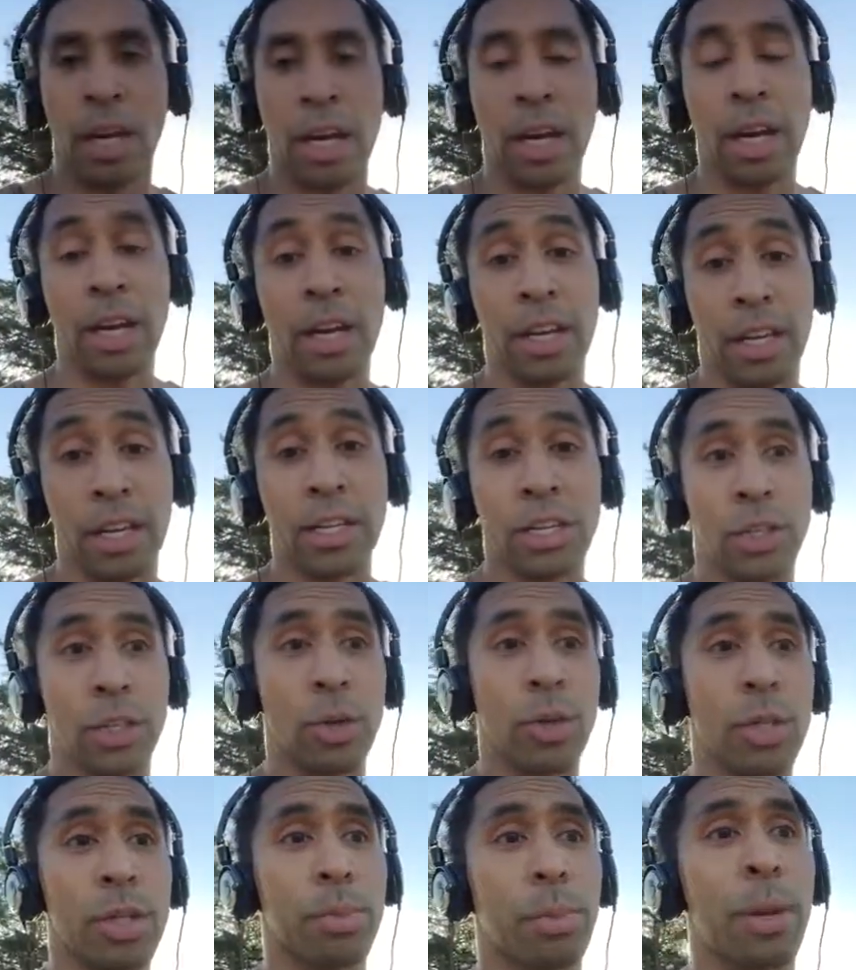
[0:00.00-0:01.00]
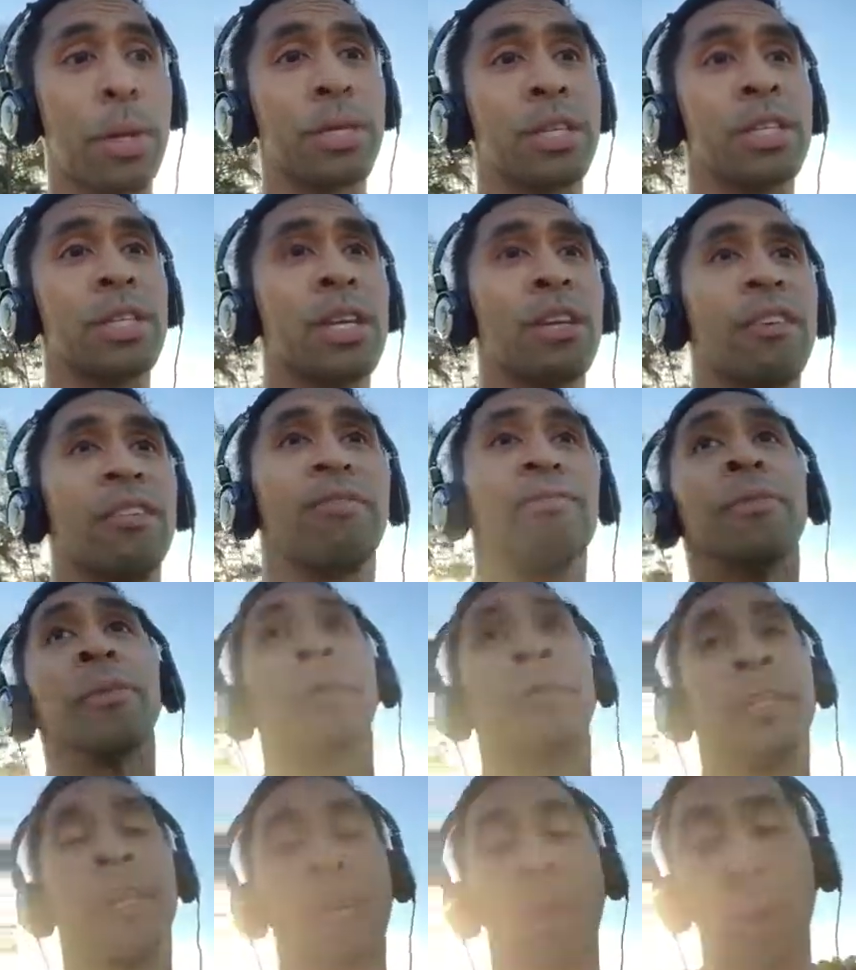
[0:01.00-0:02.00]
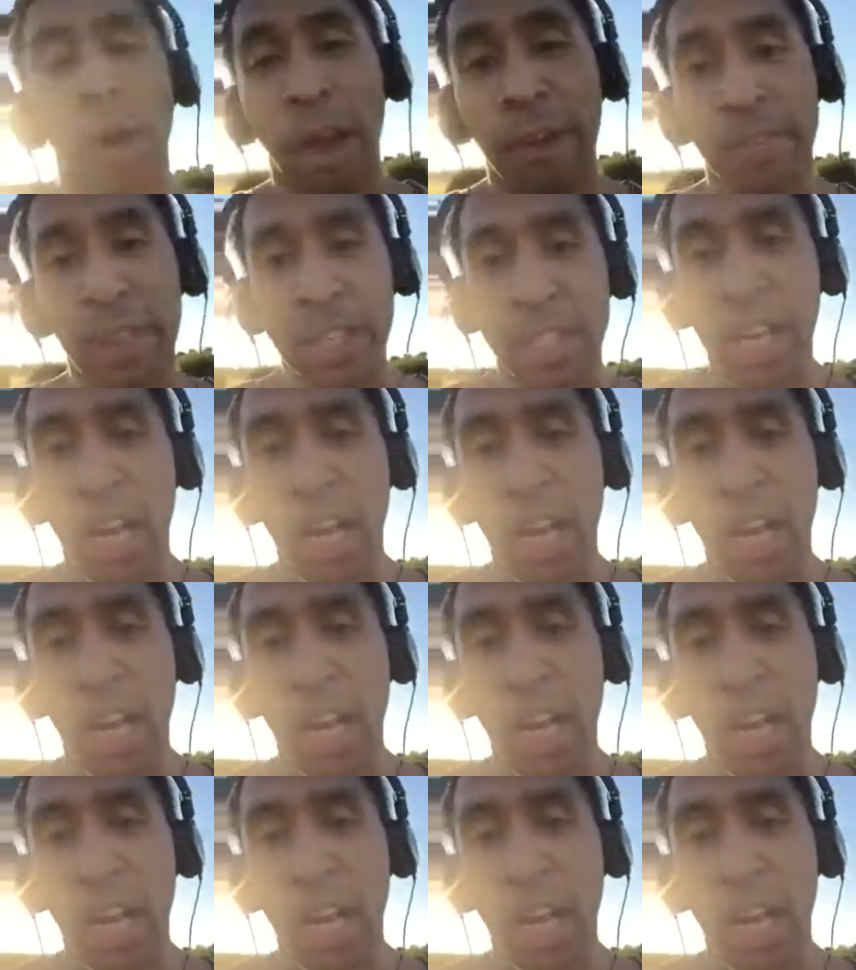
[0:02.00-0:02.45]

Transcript: Uh, it is too expensive. They don't have the